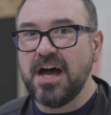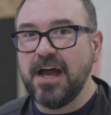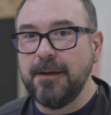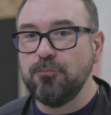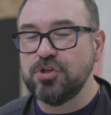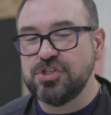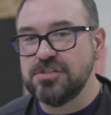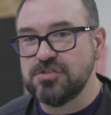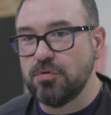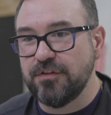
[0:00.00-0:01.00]
time, which
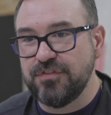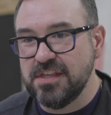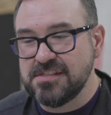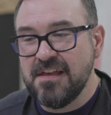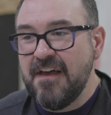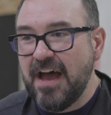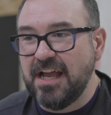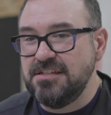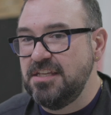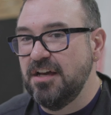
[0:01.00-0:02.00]
is sort of this
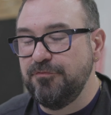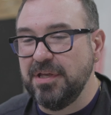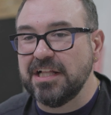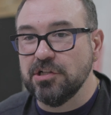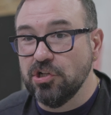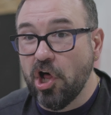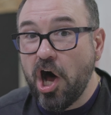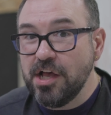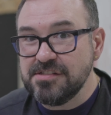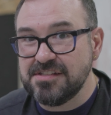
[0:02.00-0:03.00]
idea of being
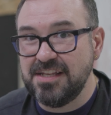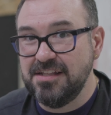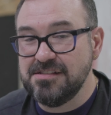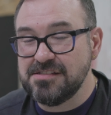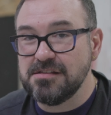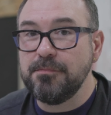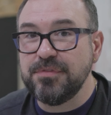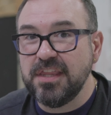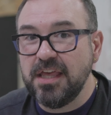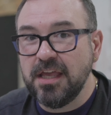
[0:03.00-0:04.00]
lost in
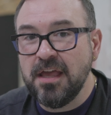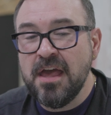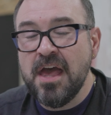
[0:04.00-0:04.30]
something.